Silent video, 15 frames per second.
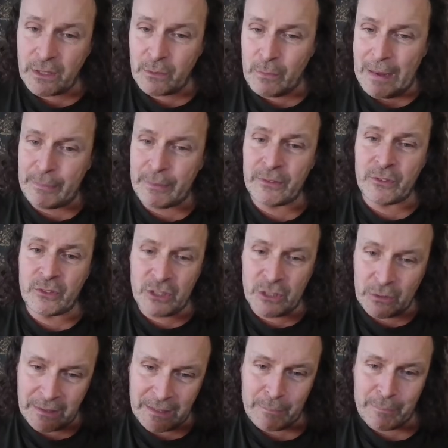weapons,
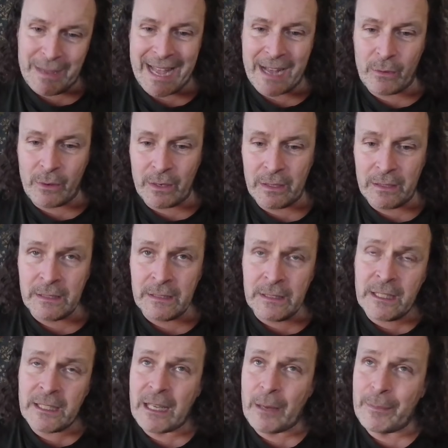nuclear power,
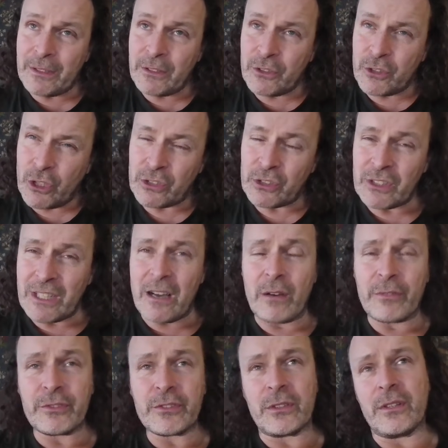coming just
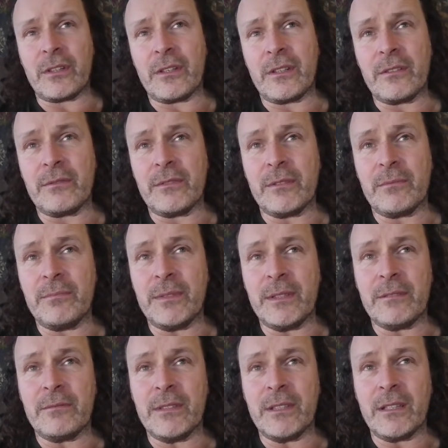after
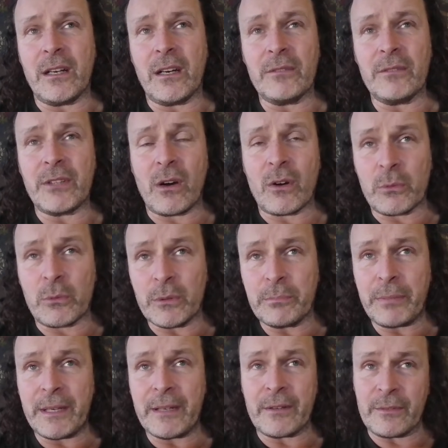the horrible
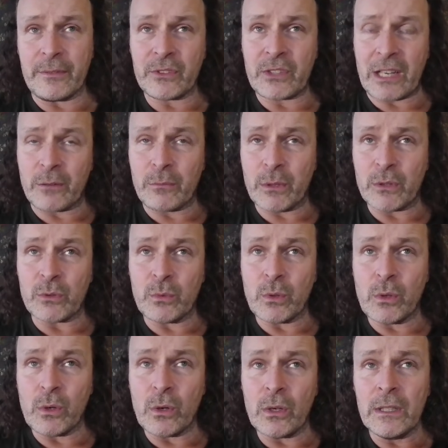period of the Second World
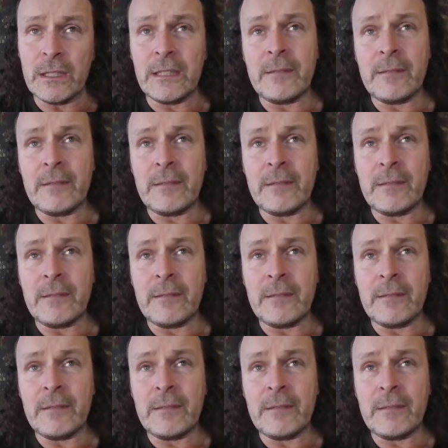War.